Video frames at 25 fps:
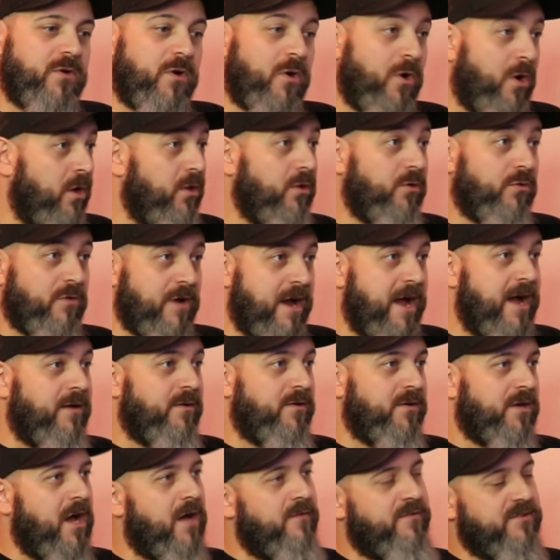all
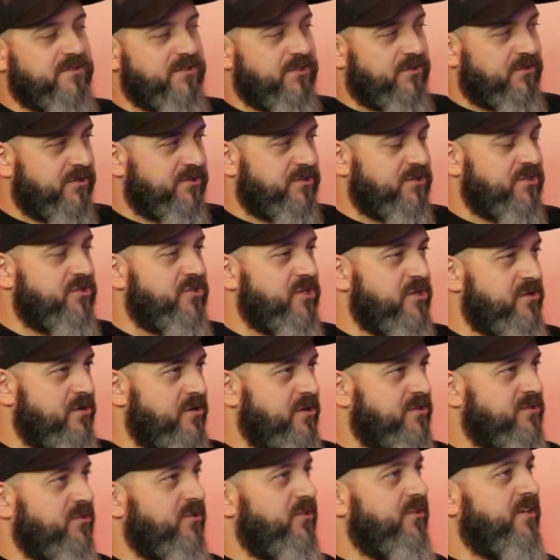around, obviously Christian
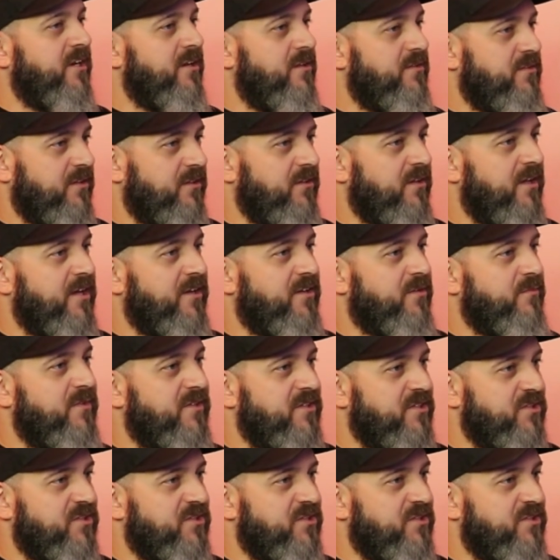Slater doesn't look anything like him,